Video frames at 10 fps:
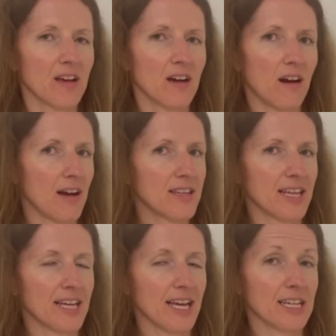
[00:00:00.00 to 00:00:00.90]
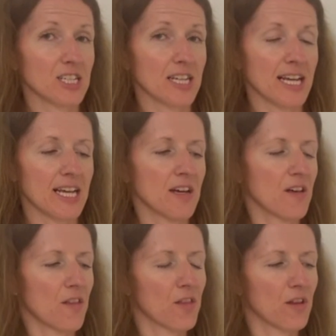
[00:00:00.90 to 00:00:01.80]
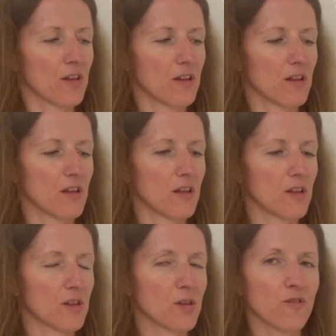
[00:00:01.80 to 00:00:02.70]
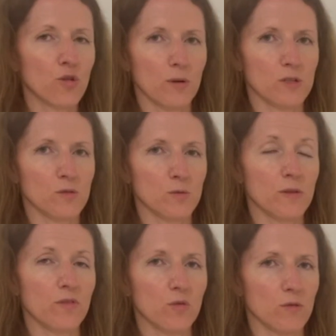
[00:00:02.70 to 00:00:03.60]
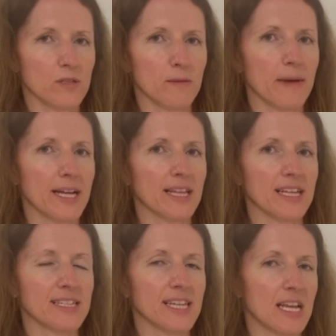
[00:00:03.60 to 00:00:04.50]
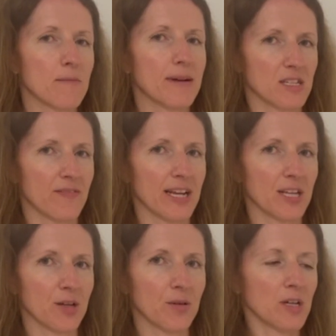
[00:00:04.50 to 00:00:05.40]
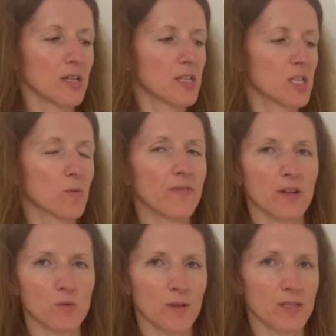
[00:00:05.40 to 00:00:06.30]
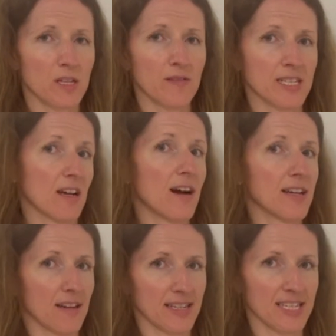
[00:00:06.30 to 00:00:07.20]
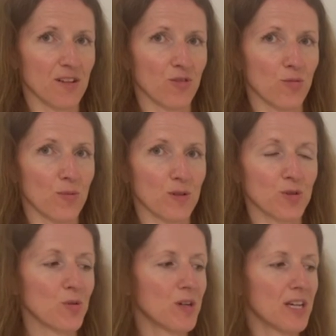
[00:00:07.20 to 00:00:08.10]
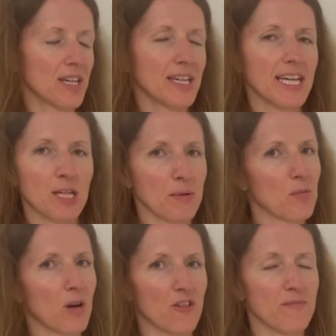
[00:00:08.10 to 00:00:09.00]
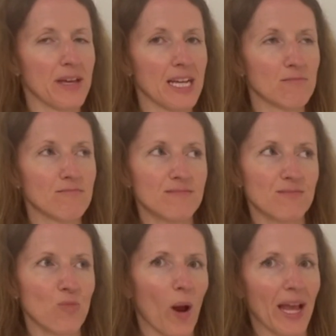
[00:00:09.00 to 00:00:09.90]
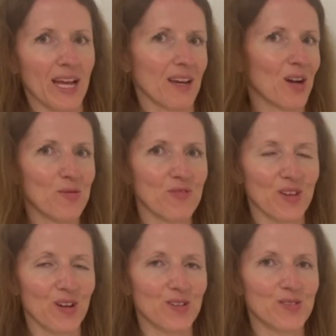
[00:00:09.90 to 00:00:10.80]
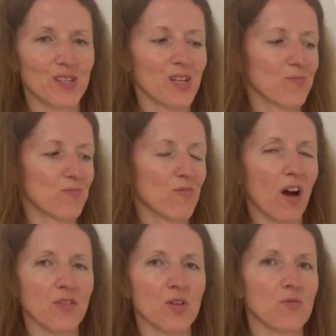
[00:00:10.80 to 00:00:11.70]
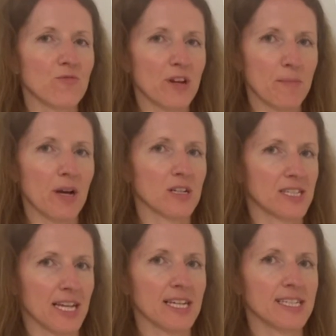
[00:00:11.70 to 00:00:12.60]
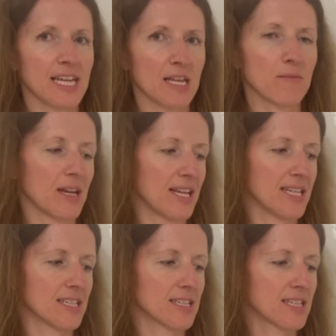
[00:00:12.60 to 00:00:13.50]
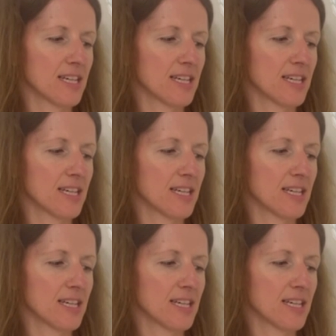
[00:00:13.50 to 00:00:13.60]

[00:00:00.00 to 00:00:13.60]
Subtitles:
I think actually that the full bottles will of course make the scent better value. So with those ones that I've said I'd like to see in a full bottle, it'd be worth me waiting and hope for those rather than repurchasing 10ml.